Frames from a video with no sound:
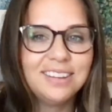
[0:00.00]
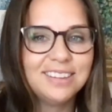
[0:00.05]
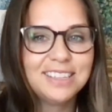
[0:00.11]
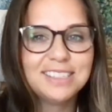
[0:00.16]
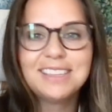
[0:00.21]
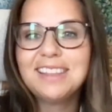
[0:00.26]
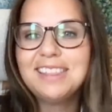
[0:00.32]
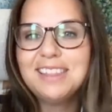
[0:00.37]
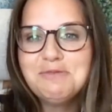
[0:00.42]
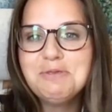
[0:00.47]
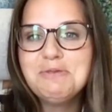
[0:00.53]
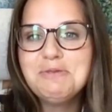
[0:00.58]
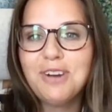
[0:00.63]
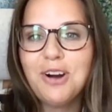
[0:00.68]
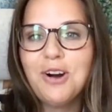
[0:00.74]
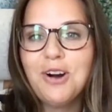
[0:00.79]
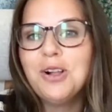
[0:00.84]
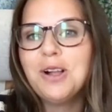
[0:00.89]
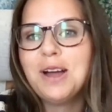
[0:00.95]
Because I think we've
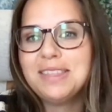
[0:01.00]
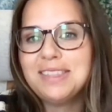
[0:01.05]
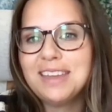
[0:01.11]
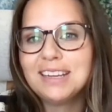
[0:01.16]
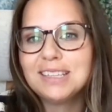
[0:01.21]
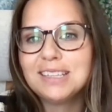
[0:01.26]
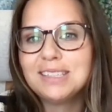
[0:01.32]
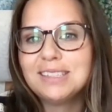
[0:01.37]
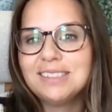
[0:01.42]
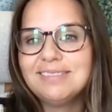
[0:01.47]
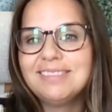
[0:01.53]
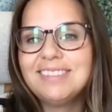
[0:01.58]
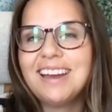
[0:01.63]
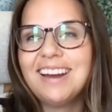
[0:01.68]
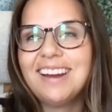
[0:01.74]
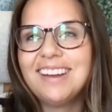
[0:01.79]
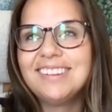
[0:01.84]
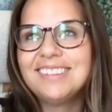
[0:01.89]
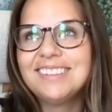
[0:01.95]
all had that
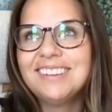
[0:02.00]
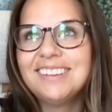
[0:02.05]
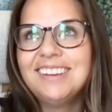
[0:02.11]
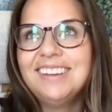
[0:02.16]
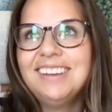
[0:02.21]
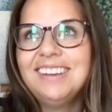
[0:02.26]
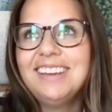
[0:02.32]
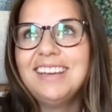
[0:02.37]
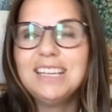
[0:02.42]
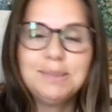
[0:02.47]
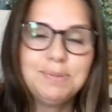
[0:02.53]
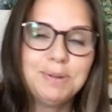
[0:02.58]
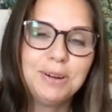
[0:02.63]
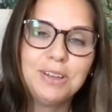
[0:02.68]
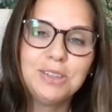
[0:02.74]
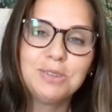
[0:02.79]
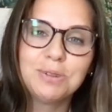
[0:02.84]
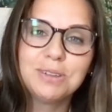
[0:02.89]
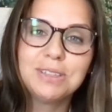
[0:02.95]

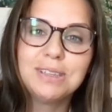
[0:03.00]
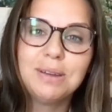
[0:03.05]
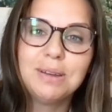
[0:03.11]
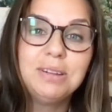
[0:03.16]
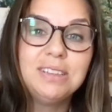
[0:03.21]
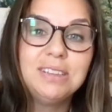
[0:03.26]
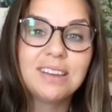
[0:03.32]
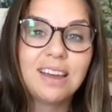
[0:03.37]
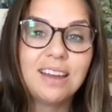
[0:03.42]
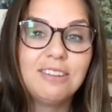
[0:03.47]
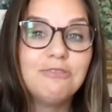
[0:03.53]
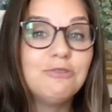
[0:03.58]
experience where somebody's kind